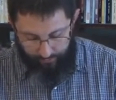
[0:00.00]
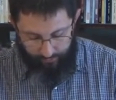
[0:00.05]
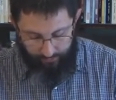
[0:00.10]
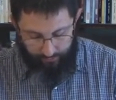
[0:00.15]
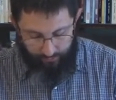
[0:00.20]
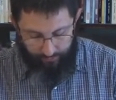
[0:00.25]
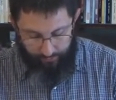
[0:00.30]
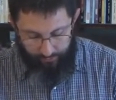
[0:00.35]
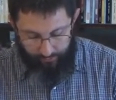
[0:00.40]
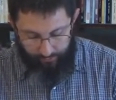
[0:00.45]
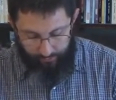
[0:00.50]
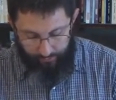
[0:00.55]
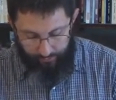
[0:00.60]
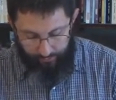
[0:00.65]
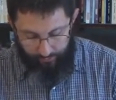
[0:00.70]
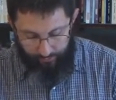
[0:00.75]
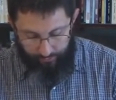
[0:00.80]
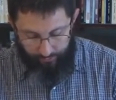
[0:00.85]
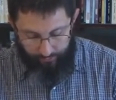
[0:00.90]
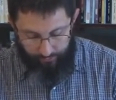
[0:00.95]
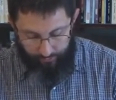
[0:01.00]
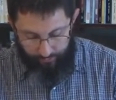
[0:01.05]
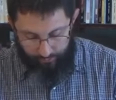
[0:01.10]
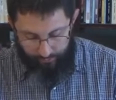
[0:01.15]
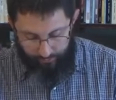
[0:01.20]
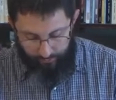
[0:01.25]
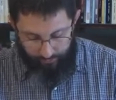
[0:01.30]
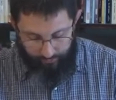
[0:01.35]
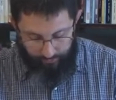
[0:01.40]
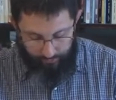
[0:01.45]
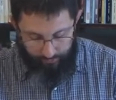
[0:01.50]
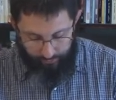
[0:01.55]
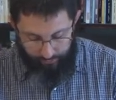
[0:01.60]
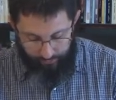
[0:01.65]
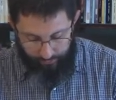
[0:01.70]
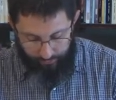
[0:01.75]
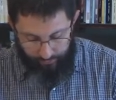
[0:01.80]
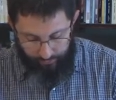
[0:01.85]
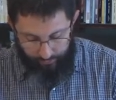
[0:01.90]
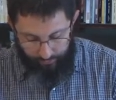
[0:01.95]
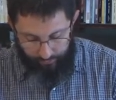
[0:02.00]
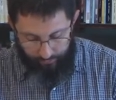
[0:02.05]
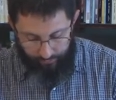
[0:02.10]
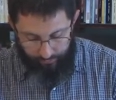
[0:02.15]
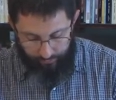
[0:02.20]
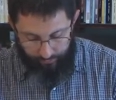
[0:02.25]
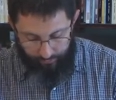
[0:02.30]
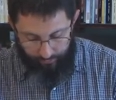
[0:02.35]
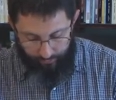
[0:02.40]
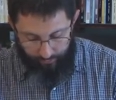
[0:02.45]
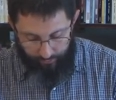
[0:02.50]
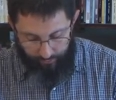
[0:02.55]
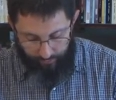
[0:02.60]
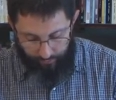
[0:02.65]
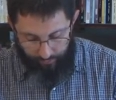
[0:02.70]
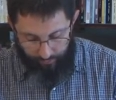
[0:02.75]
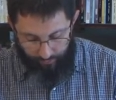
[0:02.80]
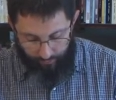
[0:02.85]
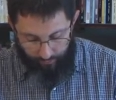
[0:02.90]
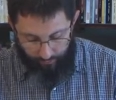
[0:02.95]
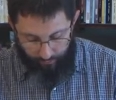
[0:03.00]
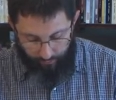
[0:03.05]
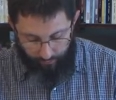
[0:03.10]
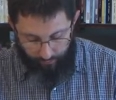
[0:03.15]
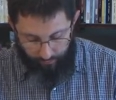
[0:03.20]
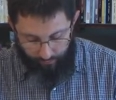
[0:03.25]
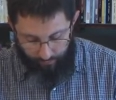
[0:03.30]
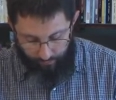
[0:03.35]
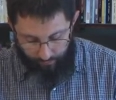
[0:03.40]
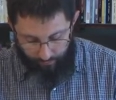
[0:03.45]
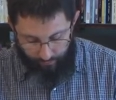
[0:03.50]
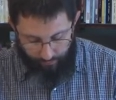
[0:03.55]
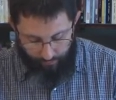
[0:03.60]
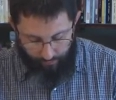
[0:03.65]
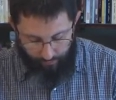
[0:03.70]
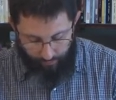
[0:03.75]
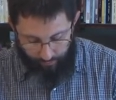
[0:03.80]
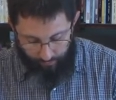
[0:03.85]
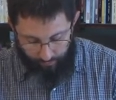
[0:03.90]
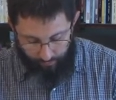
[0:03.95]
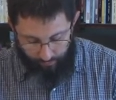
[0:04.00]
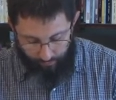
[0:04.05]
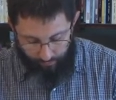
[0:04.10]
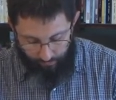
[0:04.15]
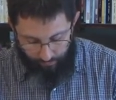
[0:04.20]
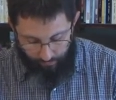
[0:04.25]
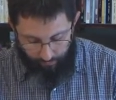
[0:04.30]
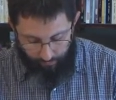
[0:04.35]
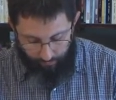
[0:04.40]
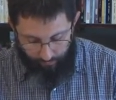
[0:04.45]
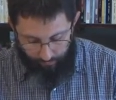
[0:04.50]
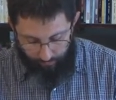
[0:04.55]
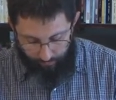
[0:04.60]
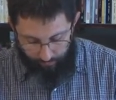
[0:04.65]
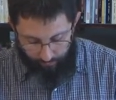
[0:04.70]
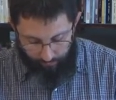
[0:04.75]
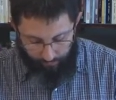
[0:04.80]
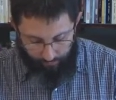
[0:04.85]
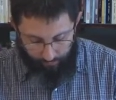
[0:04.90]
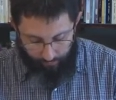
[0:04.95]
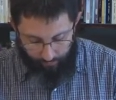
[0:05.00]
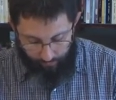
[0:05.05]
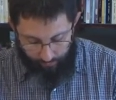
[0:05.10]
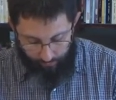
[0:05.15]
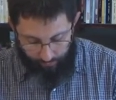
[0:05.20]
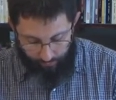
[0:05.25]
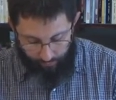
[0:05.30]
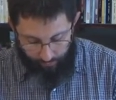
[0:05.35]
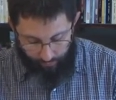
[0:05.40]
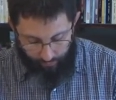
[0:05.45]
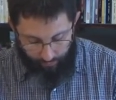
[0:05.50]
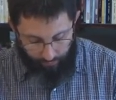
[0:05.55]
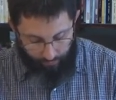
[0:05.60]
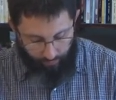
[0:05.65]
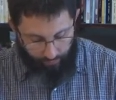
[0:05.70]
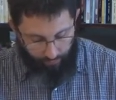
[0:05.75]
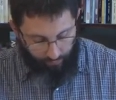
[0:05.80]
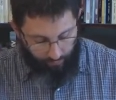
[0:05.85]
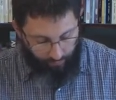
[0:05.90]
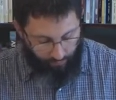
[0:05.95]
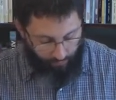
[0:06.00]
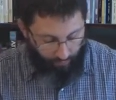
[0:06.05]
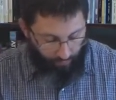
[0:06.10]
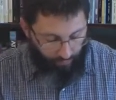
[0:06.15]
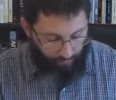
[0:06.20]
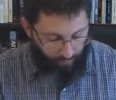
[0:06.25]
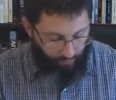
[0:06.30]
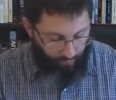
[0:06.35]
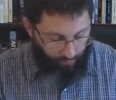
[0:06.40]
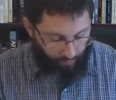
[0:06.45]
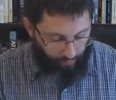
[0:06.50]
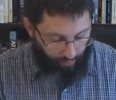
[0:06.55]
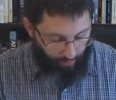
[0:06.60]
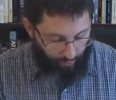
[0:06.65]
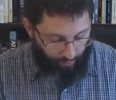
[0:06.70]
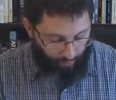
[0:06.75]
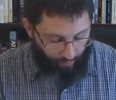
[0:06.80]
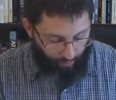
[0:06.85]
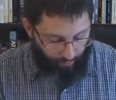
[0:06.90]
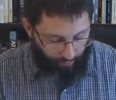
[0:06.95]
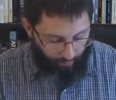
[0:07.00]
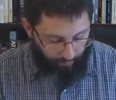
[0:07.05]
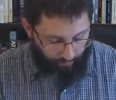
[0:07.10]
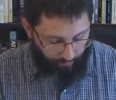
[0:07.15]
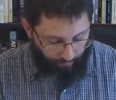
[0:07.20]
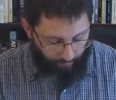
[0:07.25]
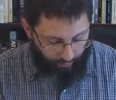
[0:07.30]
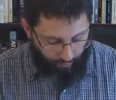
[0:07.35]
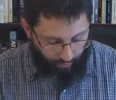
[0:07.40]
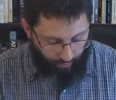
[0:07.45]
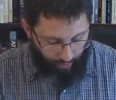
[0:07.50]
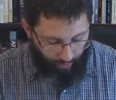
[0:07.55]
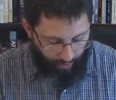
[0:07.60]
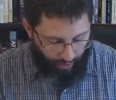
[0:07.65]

No one is speaking in this clip.